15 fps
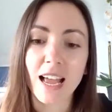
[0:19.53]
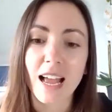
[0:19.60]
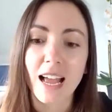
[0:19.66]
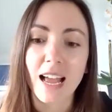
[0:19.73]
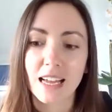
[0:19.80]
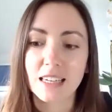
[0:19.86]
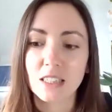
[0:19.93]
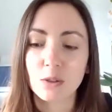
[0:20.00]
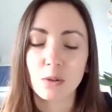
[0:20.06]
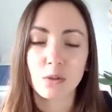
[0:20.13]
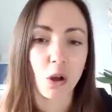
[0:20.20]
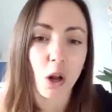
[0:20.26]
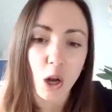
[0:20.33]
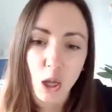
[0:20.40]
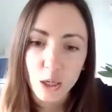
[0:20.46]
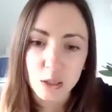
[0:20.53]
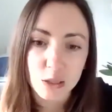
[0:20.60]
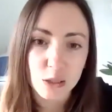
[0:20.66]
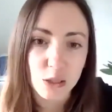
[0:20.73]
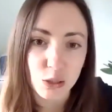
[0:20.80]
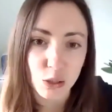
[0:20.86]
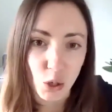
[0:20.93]
And we've got
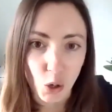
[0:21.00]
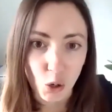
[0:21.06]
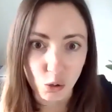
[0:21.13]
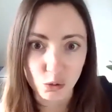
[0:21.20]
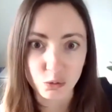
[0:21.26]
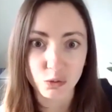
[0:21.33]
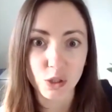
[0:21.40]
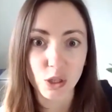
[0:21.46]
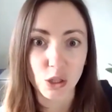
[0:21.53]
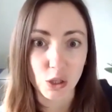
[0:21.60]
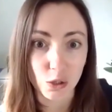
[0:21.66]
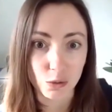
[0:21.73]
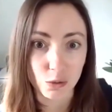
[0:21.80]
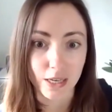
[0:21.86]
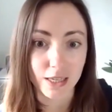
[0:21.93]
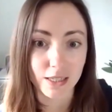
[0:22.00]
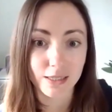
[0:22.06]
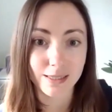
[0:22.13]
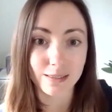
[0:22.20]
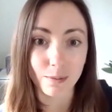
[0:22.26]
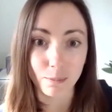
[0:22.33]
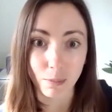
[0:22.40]
loads of
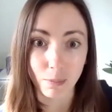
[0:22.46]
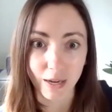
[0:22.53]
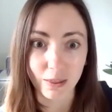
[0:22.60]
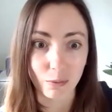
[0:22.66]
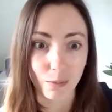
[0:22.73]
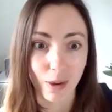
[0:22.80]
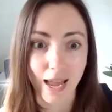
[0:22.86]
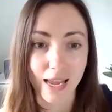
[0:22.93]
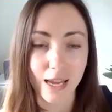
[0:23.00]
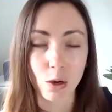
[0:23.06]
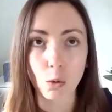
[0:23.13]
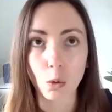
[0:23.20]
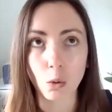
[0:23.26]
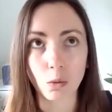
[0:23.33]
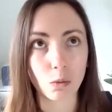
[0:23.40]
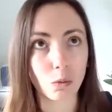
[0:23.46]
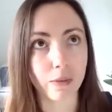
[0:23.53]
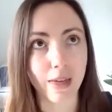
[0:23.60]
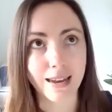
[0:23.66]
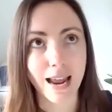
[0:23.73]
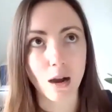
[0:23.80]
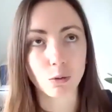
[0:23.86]
units, by the way, or
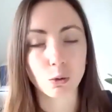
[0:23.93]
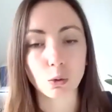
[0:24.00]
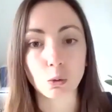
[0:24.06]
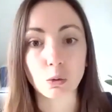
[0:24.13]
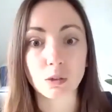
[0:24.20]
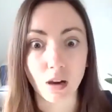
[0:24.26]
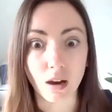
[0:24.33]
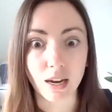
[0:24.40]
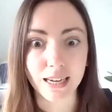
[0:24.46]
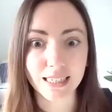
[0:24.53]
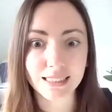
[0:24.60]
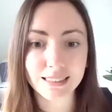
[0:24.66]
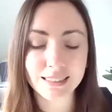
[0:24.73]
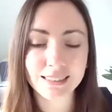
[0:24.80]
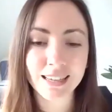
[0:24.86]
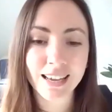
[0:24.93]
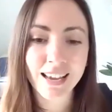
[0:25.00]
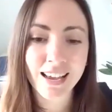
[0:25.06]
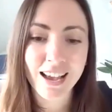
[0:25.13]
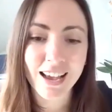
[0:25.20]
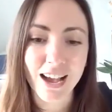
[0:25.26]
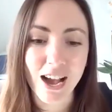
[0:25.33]
they're now called guides.
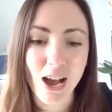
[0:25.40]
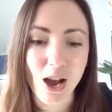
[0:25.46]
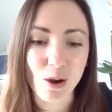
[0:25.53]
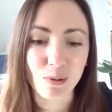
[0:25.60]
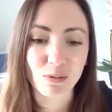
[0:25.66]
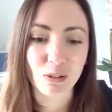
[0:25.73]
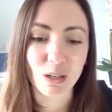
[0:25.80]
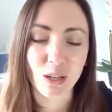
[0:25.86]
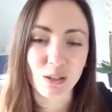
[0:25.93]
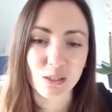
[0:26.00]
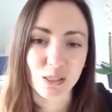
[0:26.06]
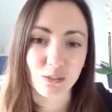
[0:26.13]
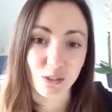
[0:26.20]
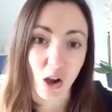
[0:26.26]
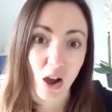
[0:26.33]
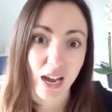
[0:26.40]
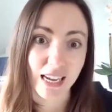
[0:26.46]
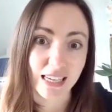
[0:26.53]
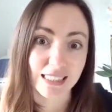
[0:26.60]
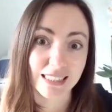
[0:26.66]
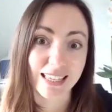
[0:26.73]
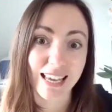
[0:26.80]
We've got loads of
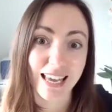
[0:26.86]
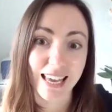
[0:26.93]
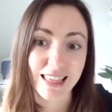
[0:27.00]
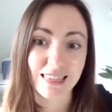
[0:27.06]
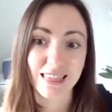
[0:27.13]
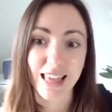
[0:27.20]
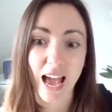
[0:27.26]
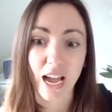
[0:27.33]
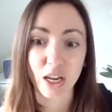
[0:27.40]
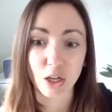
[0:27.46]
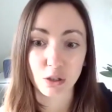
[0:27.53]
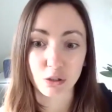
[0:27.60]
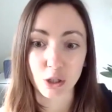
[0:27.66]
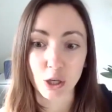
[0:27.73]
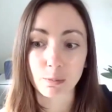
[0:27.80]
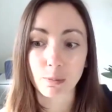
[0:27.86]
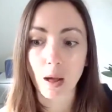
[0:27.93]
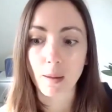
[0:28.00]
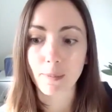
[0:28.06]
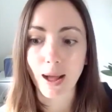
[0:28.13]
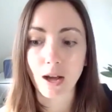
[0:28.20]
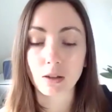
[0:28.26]
guides in that group
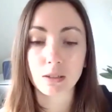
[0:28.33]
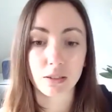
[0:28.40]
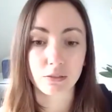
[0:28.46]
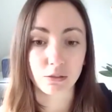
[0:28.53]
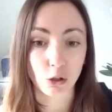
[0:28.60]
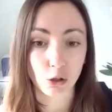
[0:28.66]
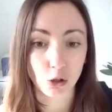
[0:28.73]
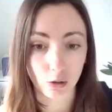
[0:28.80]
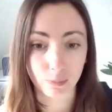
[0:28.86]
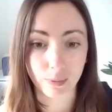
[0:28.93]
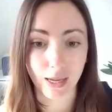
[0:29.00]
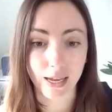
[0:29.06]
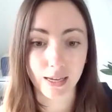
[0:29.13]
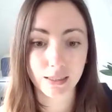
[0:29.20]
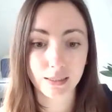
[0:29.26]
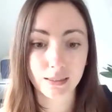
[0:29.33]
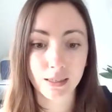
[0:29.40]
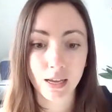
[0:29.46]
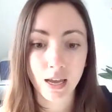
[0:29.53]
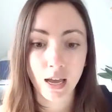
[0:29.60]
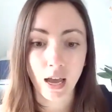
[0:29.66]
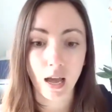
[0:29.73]
about different topics,
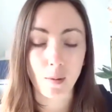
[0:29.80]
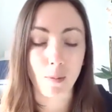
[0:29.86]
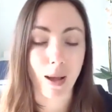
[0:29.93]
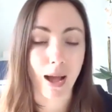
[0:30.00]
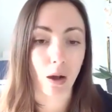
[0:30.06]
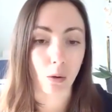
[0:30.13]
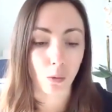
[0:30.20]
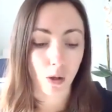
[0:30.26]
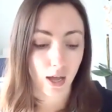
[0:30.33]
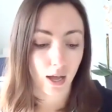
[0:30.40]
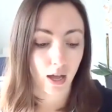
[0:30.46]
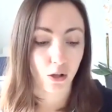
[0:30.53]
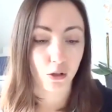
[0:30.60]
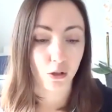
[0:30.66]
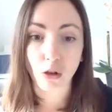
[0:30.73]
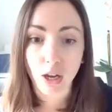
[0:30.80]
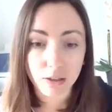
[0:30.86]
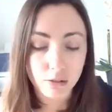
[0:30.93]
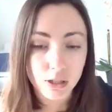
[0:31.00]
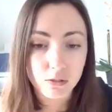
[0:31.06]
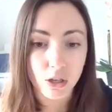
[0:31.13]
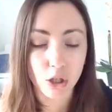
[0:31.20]
about
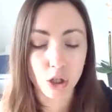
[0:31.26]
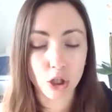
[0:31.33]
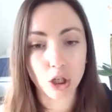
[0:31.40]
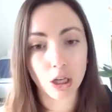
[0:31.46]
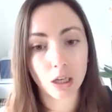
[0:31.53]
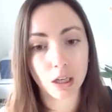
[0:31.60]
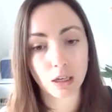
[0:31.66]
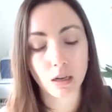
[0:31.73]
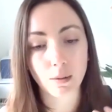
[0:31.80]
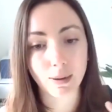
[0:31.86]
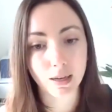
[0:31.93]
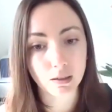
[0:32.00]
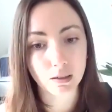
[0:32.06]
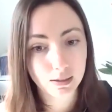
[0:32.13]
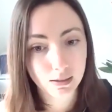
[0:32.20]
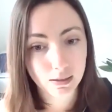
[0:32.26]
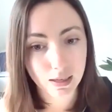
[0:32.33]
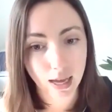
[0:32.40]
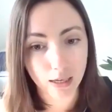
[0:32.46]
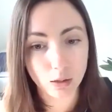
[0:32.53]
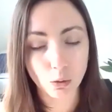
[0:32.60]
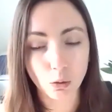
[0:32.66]
thyroid function, about
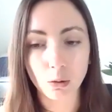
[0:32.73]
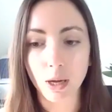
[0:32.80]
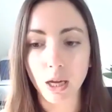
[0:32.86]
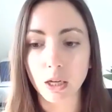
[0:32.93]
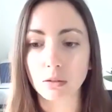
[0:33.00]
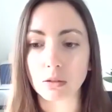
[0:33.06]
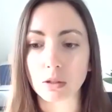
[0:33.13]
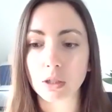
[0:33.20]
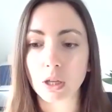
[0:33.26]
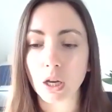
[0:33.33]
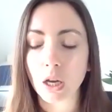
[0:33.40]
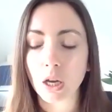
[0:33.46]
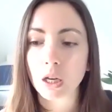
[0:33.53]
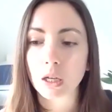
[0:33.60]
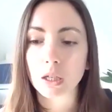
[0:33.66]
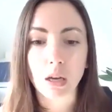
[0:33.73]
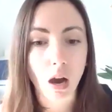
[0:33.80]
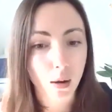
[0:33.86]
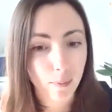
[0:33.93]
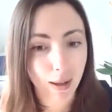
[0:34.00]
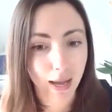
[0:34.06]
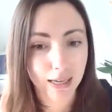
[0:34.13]
sex hormones,
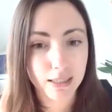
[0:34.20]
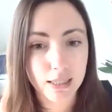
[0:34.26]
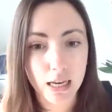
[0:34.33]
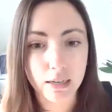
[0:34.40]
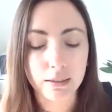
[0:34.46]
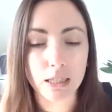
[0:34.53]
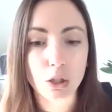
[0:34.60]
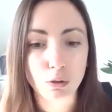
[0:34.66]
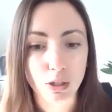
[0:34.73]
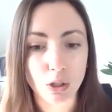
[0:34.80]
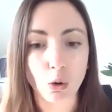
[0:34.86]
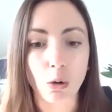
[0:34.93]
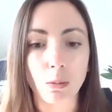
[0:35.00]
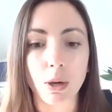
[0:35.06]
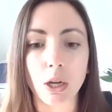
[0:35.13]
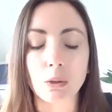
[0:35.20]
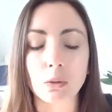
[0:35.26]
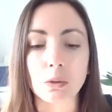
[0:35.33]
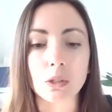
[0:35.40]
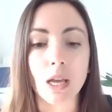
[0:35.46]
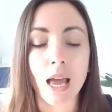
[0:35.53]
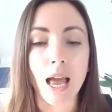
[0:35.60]
gut bacteria, stress
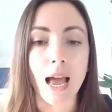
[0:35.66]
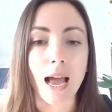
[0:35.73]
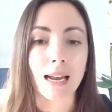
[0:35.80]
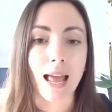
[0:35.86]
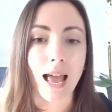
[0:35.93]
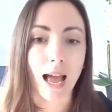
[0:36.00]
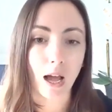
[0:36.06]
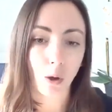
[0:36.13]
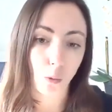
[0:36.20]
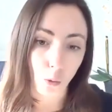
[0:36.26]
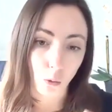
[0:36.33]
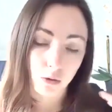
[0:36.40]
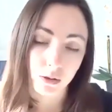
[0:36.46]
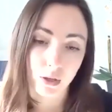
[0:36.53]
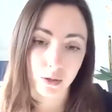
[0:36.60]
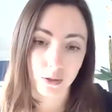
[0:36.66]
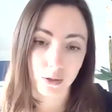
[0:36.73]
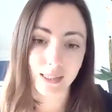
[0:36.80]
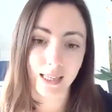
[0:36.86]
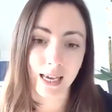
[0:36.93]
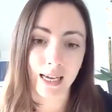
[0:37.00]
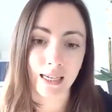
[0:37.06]
hormones, and how all of those
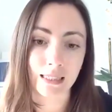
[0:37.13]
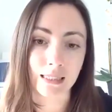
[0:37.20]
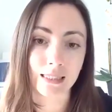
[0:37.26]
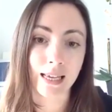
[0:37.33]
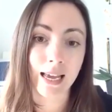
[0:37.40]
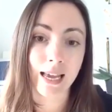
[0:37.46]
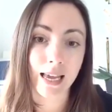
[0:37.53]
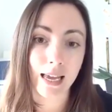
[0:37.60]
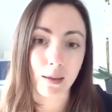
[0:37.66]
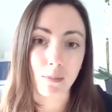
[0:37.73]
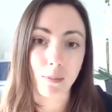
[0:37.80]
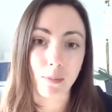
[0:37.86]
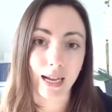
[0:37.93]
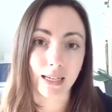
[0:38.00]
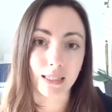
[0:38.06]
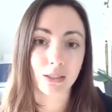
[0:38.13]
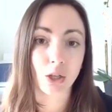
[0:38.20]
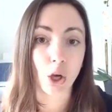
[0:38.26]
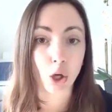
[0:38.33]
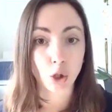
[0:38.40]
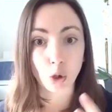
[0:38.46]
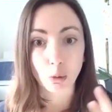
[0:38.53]
things
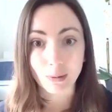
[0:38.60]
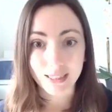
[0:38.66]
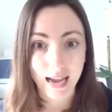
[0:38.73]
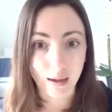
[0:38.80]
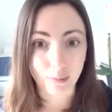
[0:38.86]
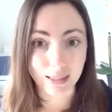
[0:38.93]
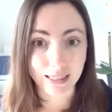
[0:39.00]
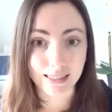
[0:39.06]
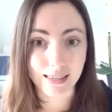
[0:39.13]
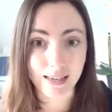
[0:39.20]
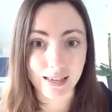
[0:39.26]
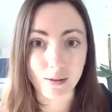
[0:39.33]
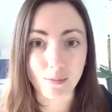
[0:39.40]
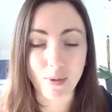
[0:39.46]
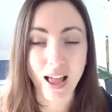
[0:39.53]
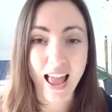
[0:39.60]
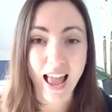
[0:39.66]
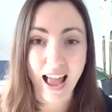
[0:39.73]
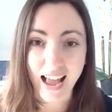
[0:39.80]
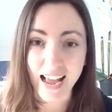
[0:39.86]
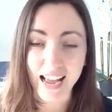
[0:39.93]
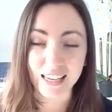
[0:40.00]
impact your metabolism
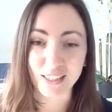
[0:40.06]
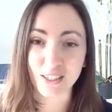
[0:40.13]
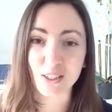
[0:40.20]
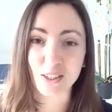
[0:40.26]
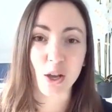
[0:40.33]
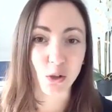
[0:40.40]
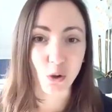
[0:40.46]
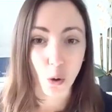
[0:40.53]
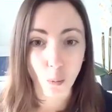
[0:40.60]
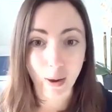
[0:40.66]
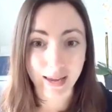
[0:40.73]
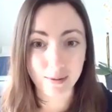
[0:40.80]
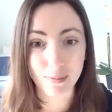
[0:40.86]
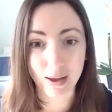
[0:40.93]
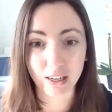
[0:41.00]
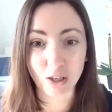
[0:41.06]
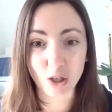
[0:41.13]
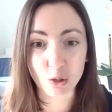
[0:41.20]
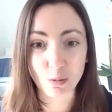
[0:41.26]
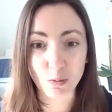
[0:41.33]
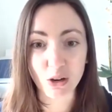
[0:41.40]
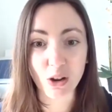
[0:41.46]
and your weight
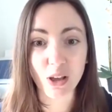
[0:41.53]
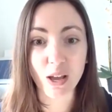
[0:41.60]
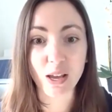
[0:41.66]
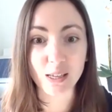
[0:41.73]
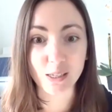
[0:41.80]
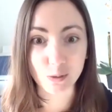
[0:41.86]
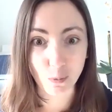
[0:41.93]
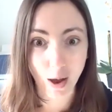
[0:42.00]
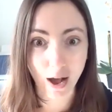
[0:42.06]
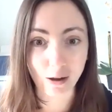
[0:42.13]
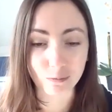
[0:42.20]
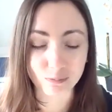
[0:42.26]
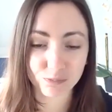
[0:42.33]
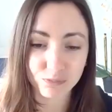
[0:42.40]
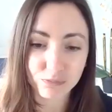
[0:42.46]
management as well.